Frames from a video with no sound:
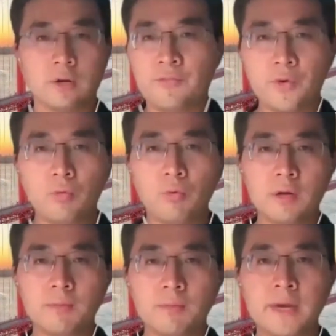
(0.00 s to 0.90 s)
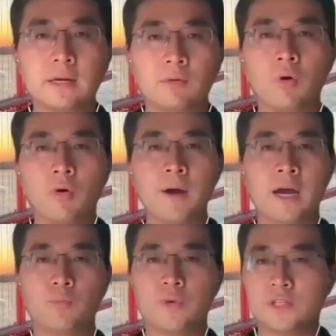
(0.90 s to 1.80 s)
If you want to make a
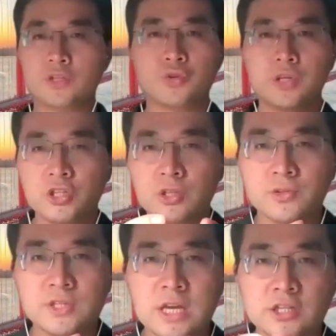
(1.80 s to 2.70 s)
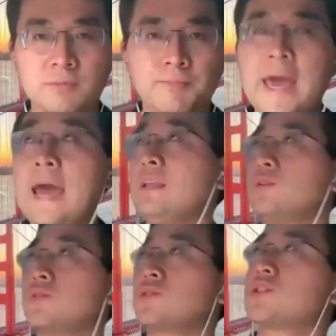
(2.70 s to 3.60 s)
robot with a traditional suction pad
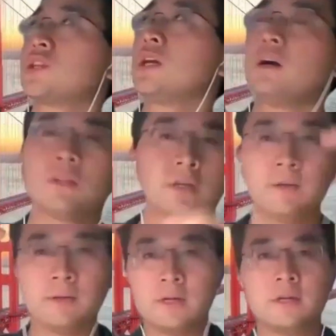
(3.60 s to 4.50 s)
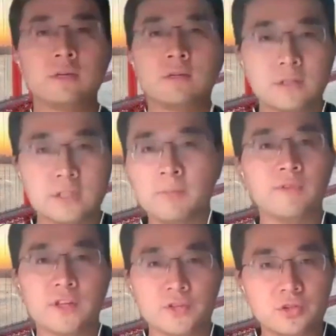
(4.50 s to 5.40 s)
to stick on
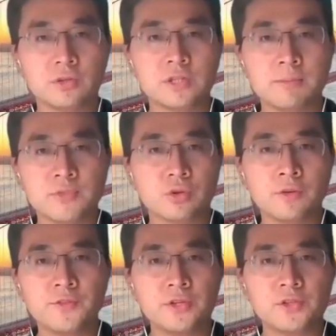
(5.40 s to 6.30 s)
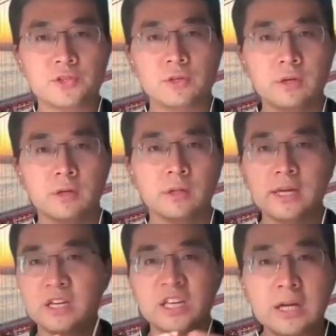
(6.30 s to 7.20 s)
some surface,
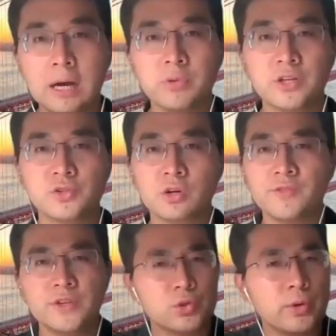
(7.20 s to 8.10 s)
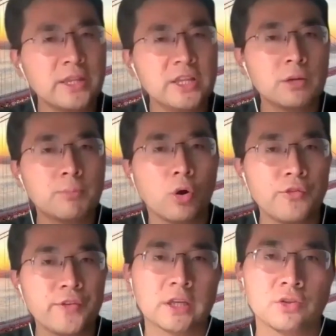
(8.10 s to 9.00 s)
like an incomplete surface, you need a
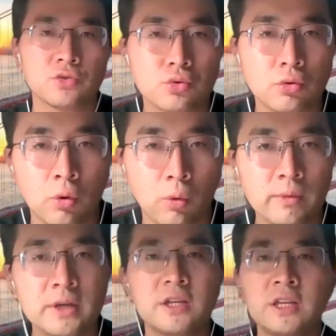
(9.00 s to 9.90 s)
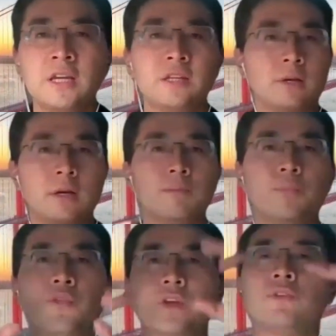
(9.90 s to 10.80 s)
perfect control. You need
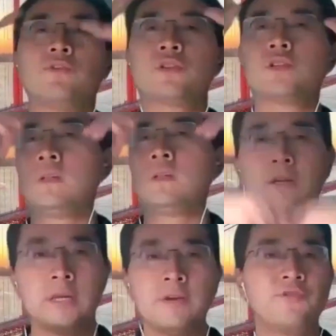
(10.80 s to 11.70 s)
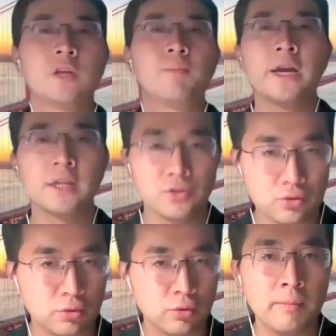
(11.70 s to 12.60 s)
perfect vision and then feedback
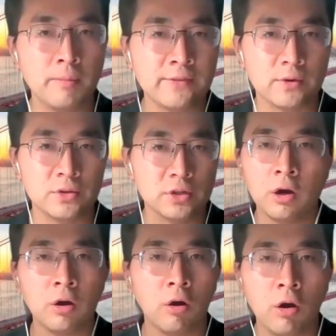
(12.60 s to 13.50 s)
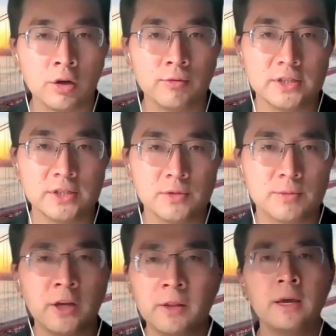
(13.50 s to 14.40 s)
control method algorithms.
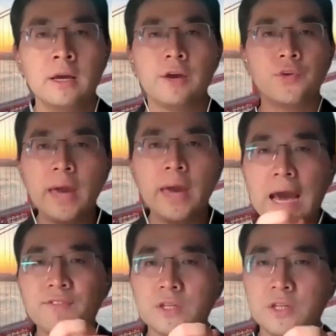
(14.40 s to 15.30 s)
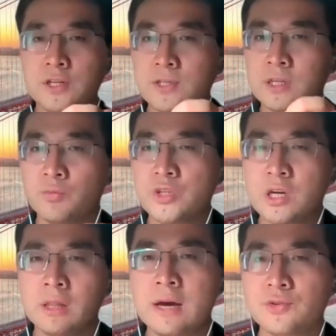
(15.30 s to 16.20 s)
But if you have the disk, which
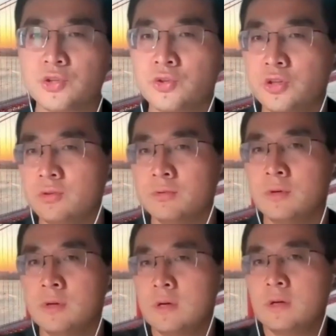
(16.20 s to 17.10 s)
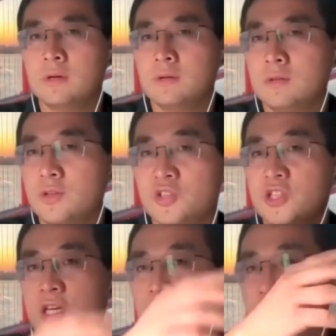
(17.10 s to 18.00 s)
allows you to
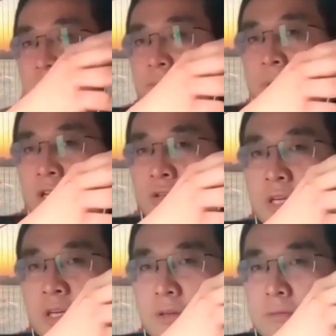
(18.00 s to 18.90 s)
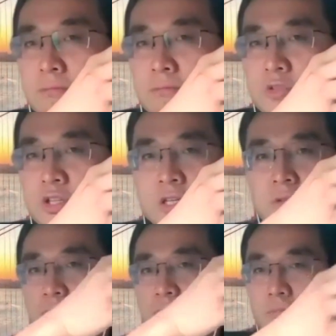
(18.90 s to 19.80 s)
stick by using just
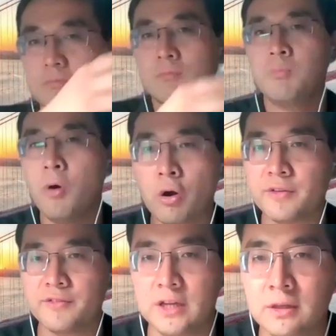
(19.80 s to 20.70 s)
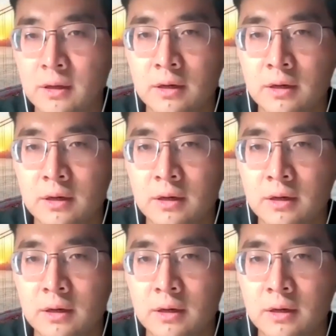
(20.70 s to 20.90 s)
part of it,